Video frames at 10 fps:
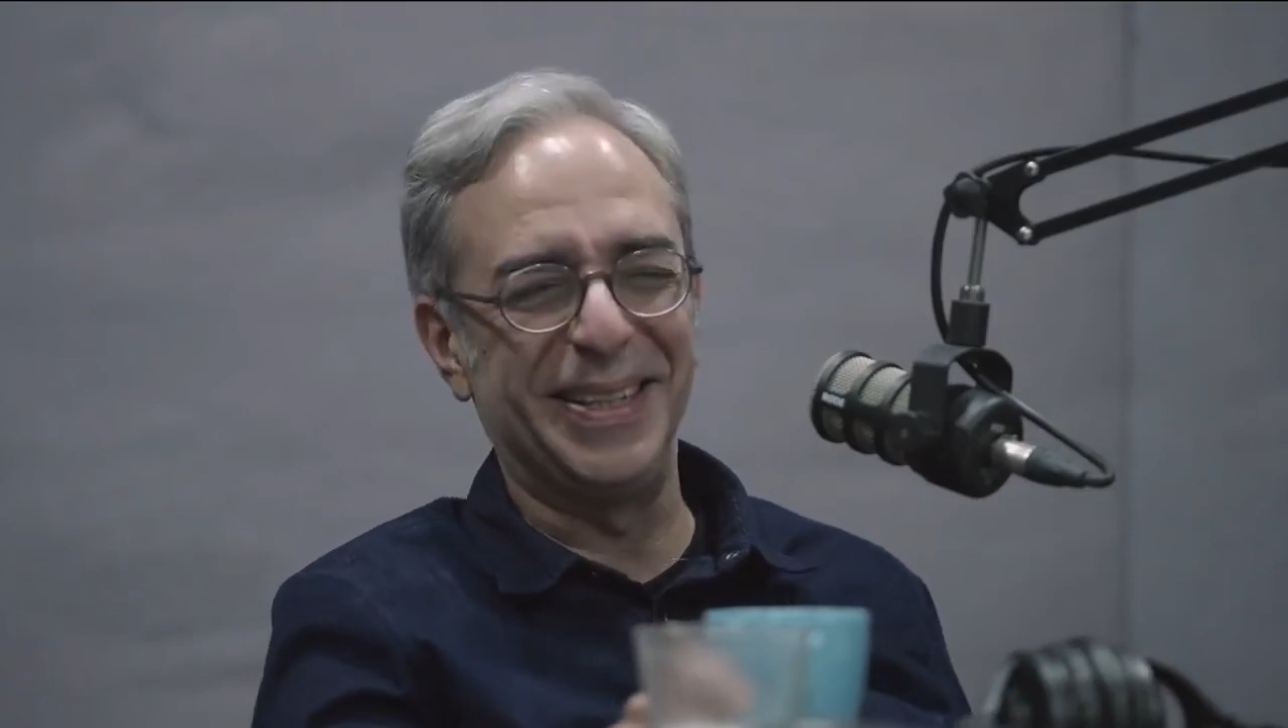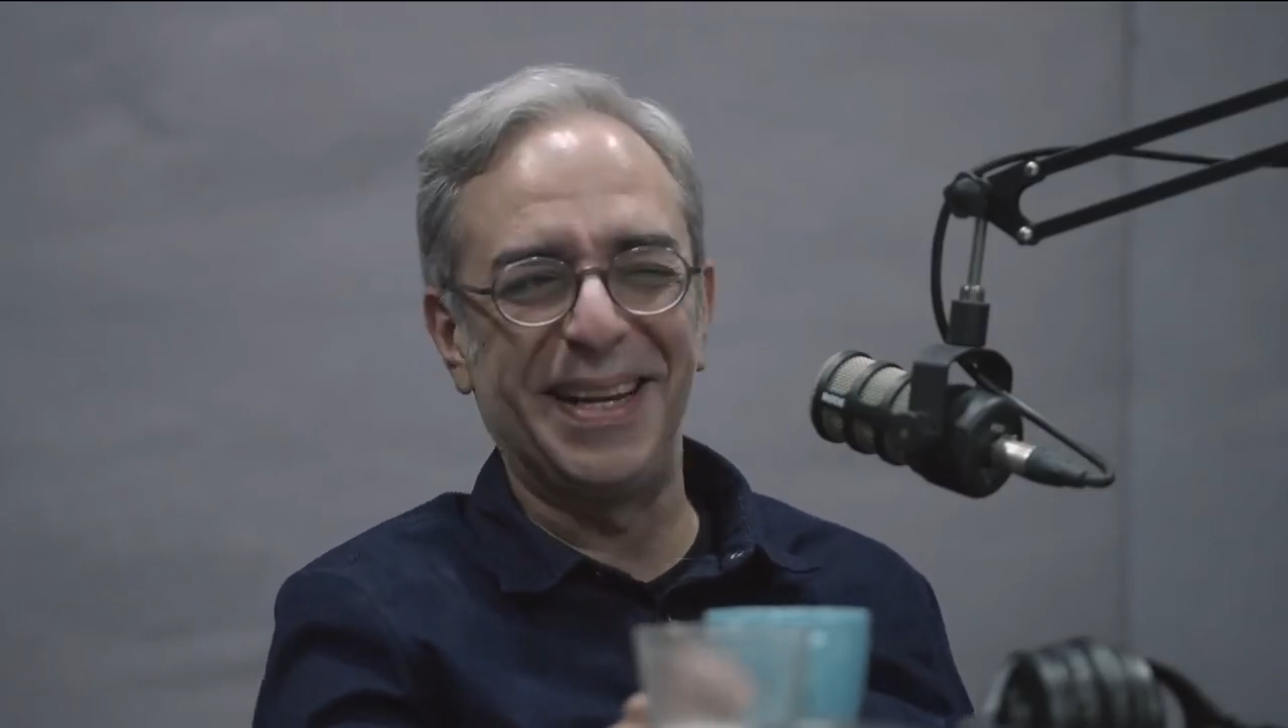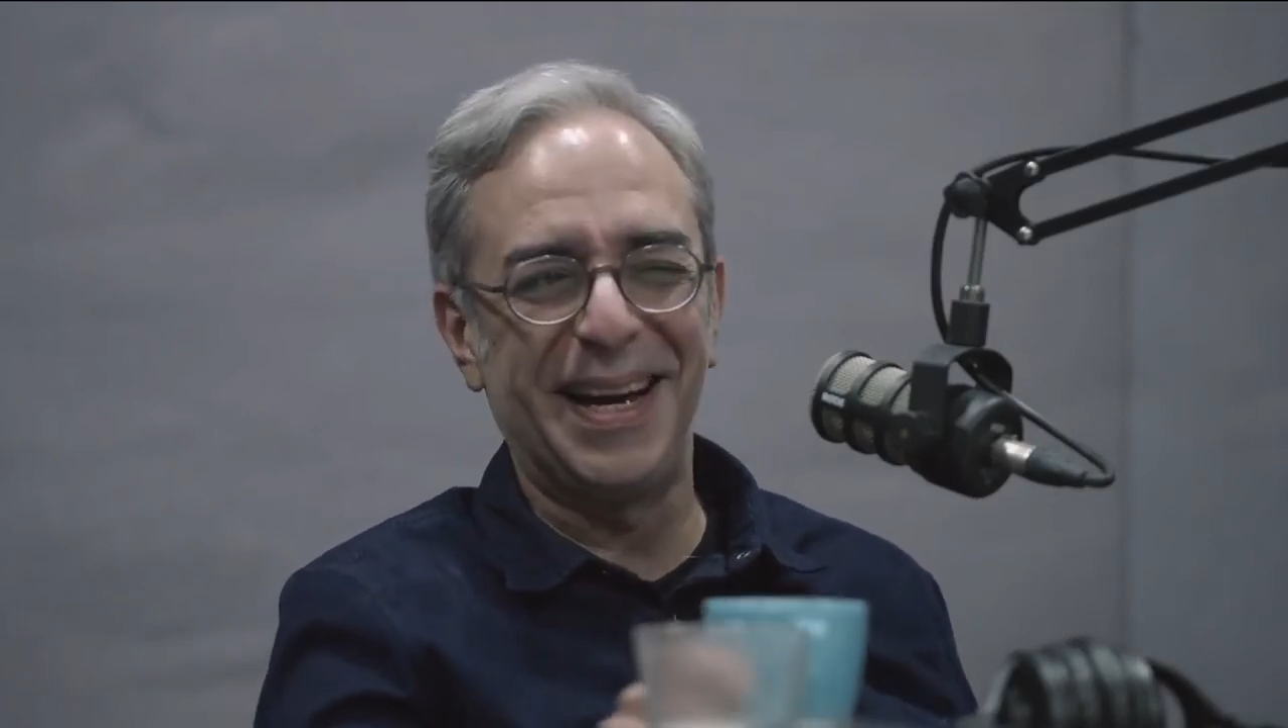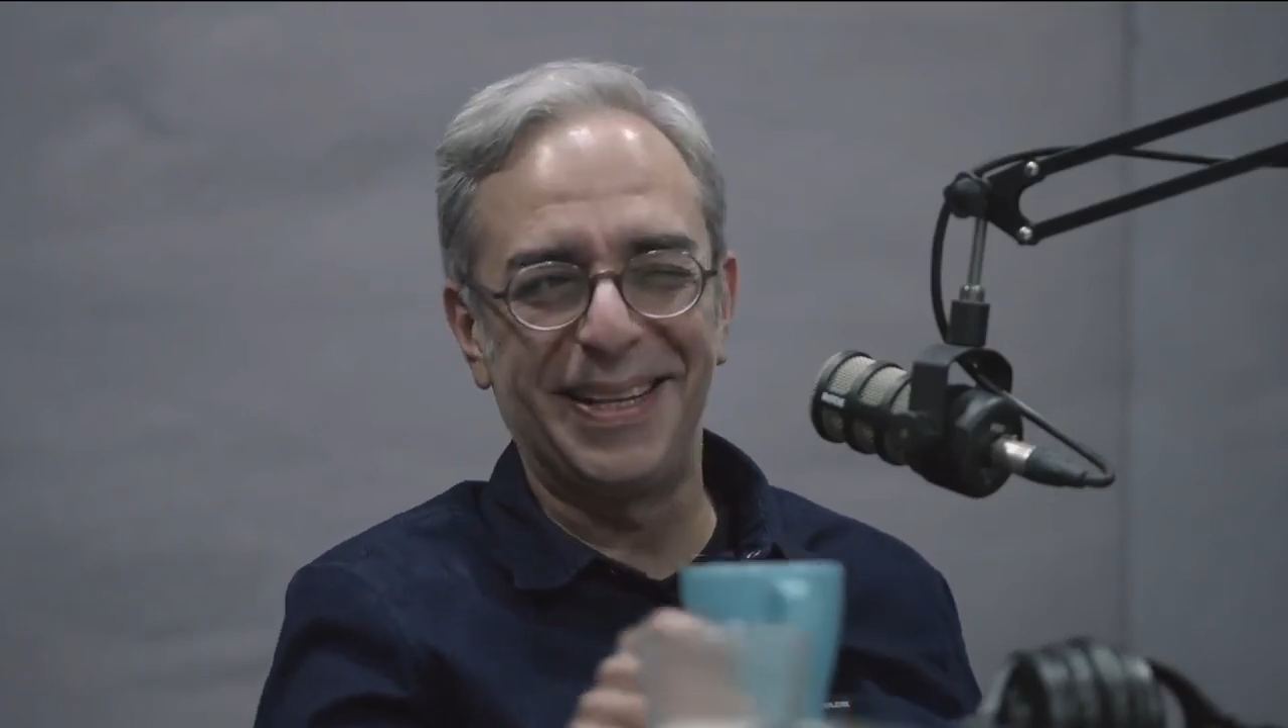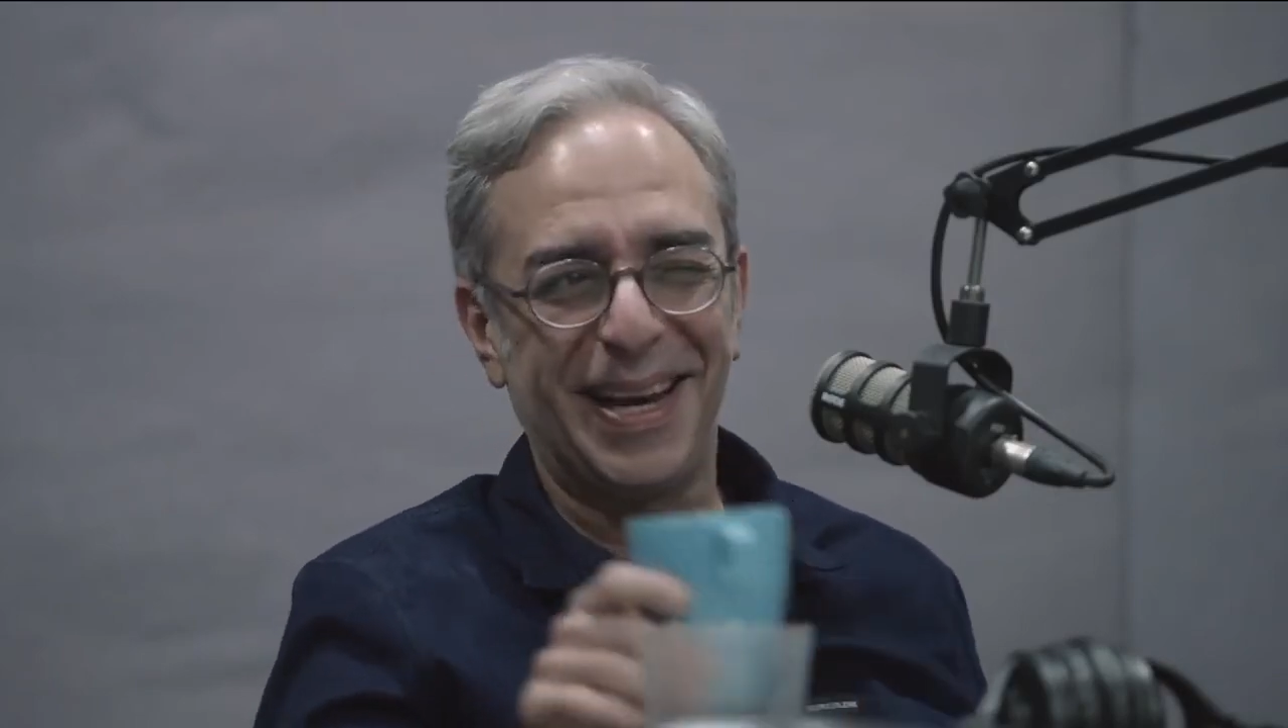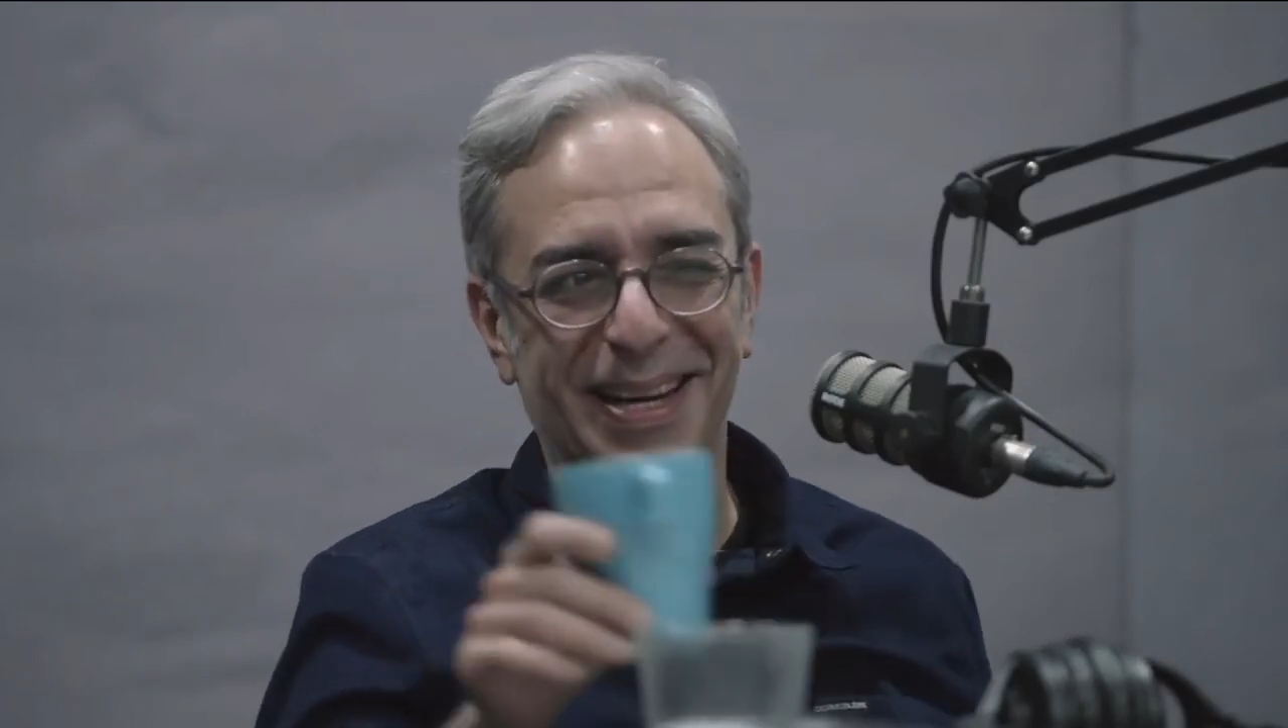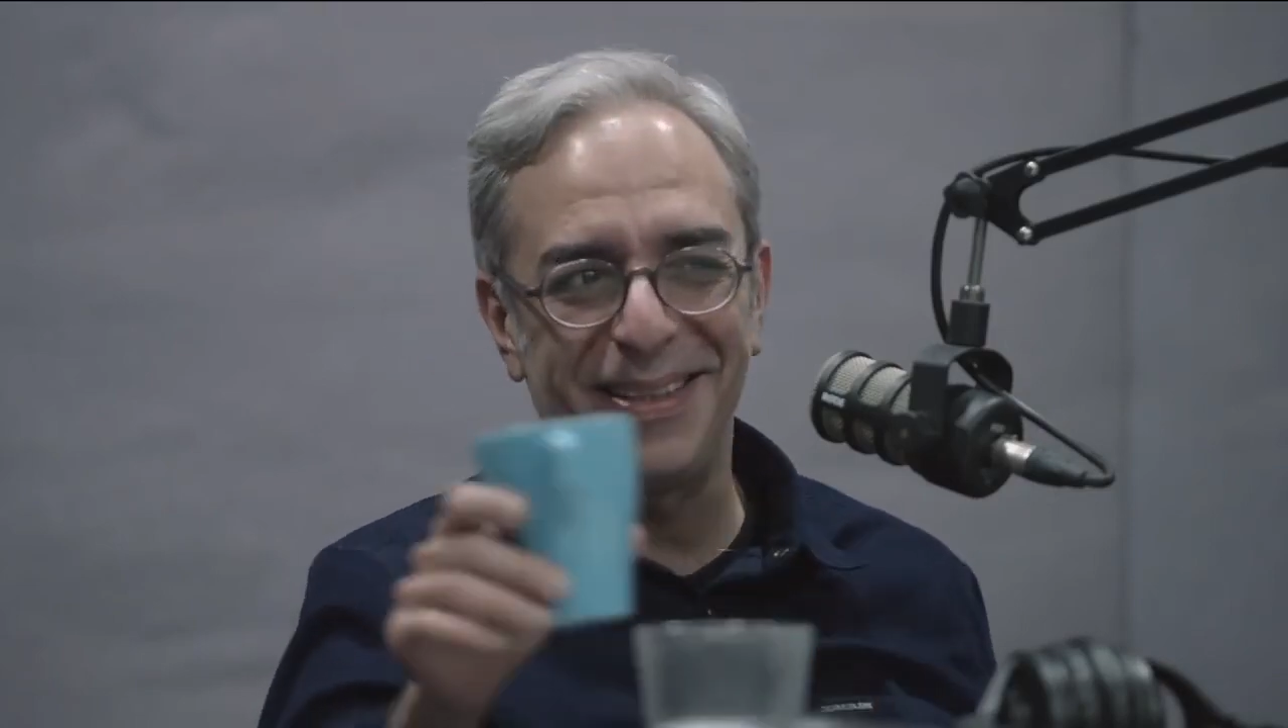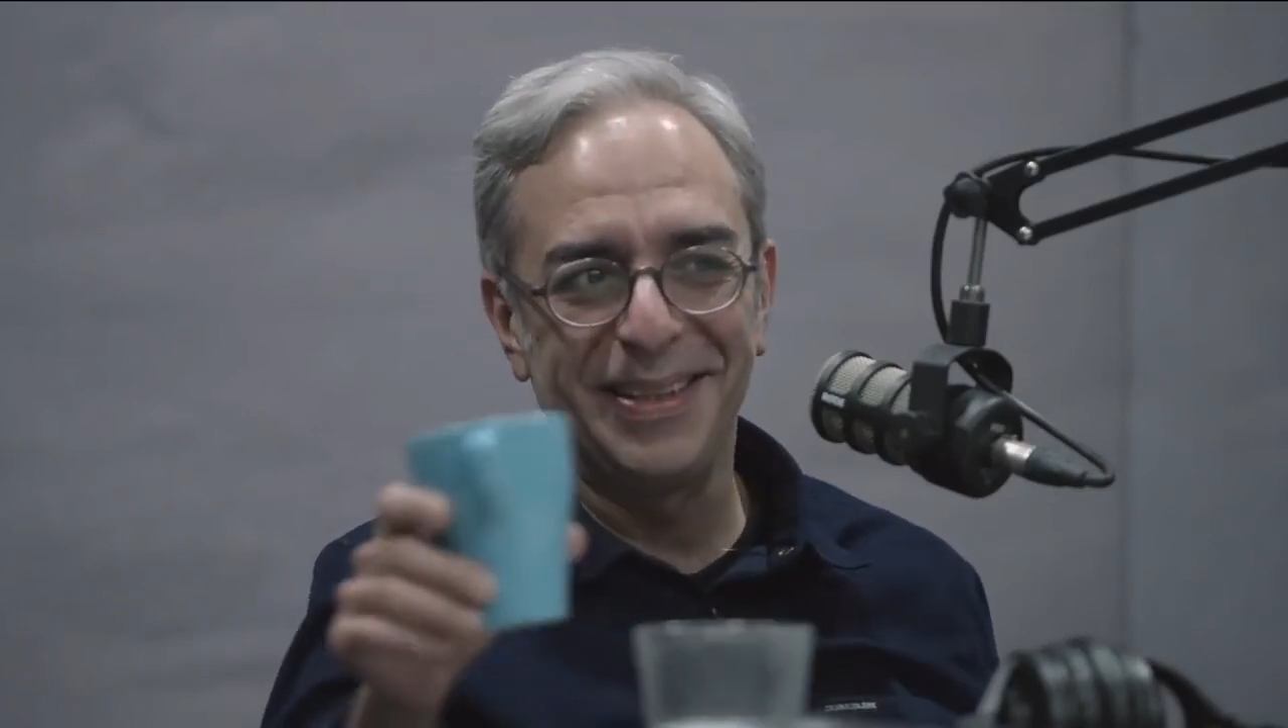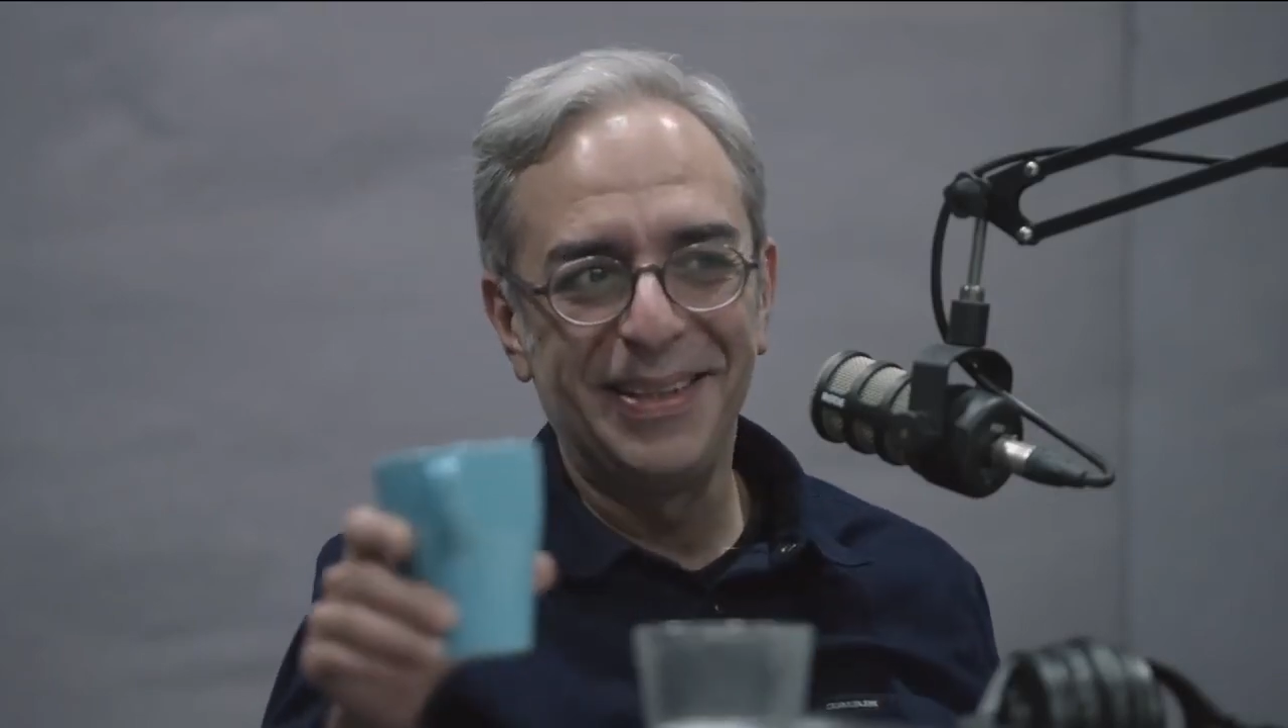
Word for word: deny that.